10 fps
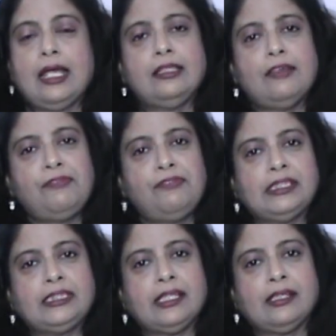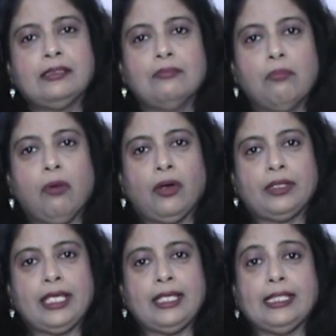The physical
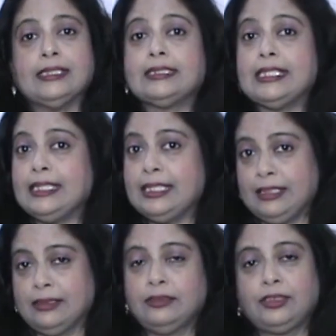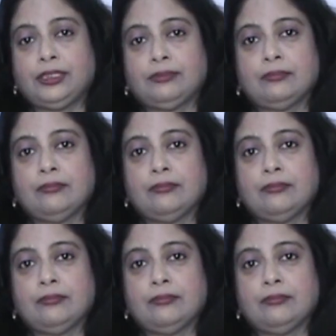body is inert,